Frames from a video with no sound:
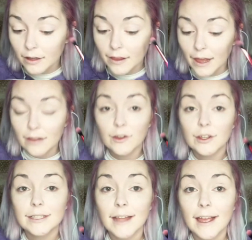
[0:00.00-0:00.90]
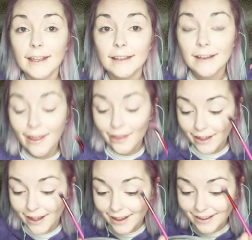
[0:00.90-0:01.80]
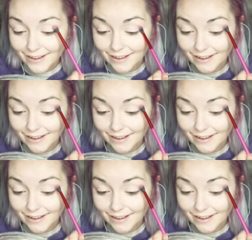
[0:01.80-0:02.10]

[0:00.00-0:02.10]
That looks like nothing.